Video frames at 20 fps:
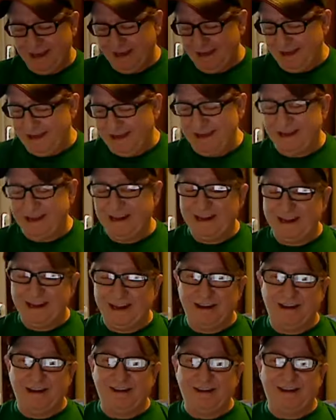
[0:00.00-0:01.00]
And,
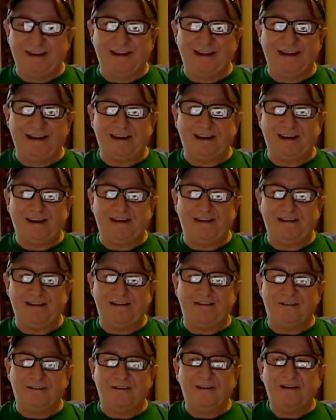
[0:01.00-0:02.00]
you know, you,
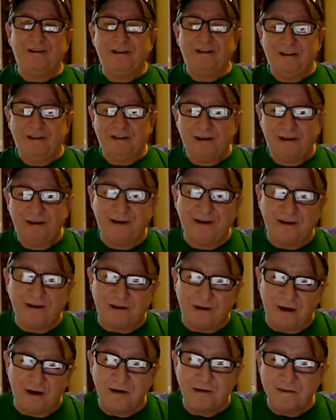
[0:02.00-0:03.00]
go,
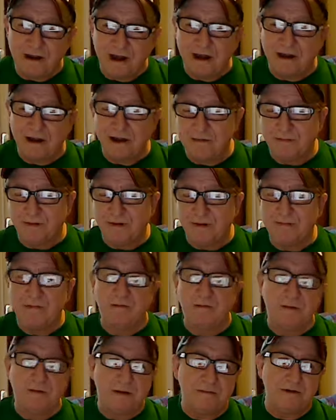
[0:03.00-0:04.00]
calm oh, down,
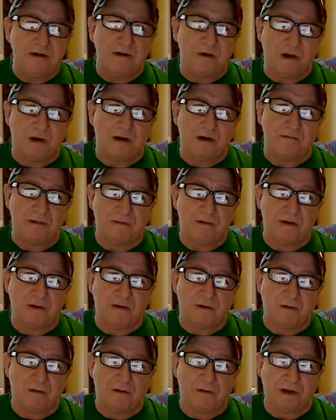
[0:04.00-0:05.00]
maybe you are maybe
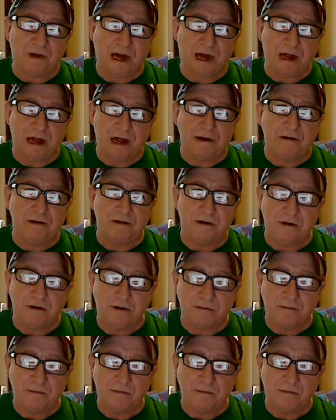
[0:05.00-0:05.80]
you're a whole guy, I don't know.